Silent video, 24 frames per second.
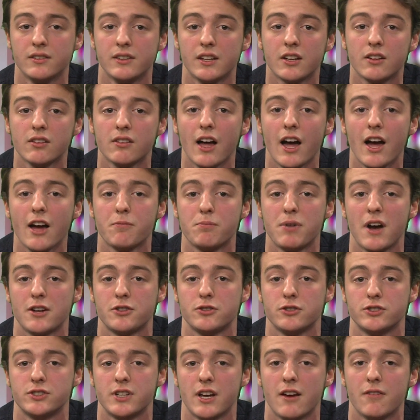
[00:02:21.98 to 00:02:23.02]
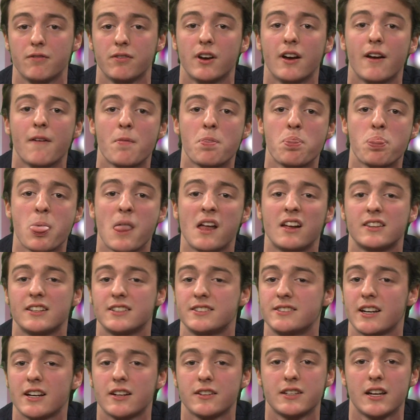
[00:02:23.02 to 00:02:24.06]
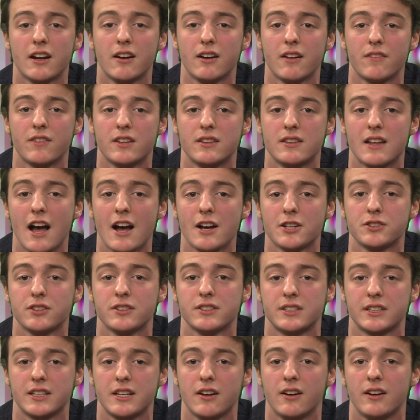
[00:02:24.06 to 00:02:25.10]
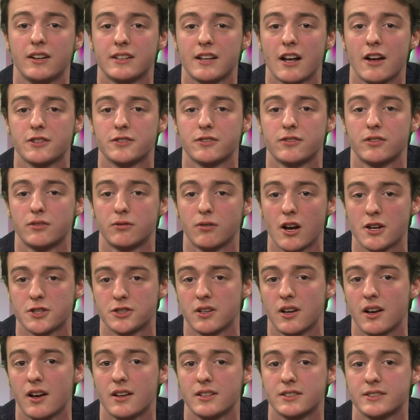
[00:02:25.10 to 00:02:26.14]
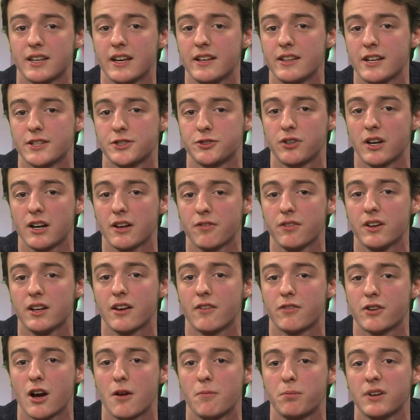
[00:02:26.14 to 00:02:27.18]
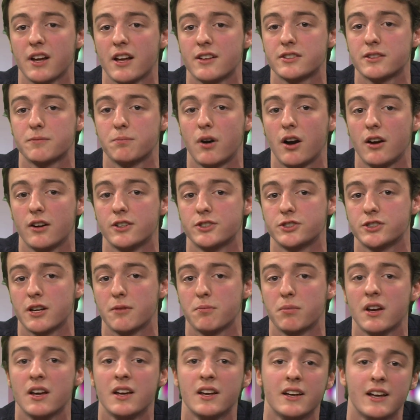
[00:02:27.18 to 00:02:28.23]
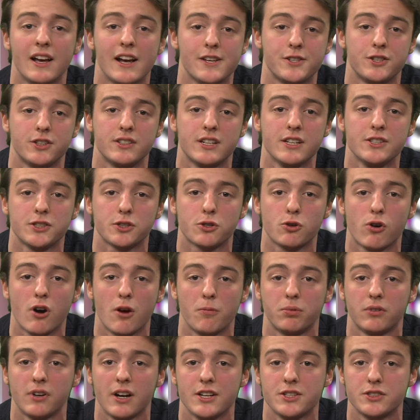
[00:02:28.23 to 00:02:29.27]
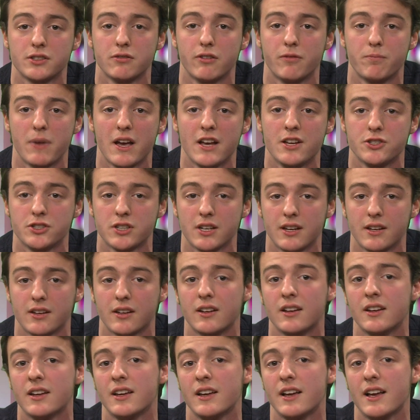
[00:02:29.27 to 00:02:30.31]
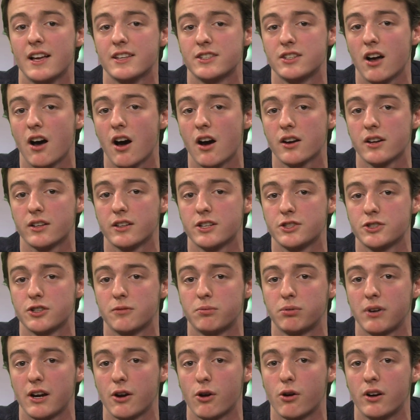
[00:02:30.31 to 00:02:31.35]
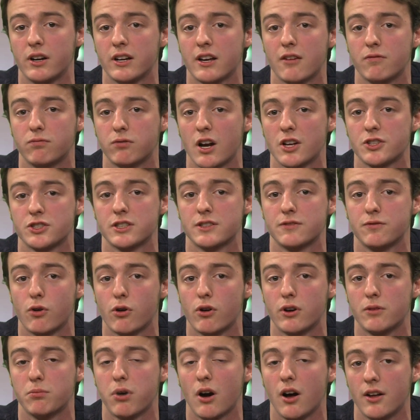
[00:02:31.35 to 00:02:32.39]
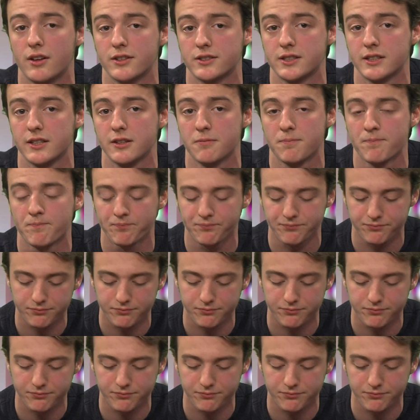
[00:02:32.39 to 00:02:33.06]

Nikolai Patrushev, the Secretary of the National Security Council for Russia, stated that strengthening of comprehensive partnership and strategic cooperation with Beijing is an unconditional priority of Russia's foreign policy.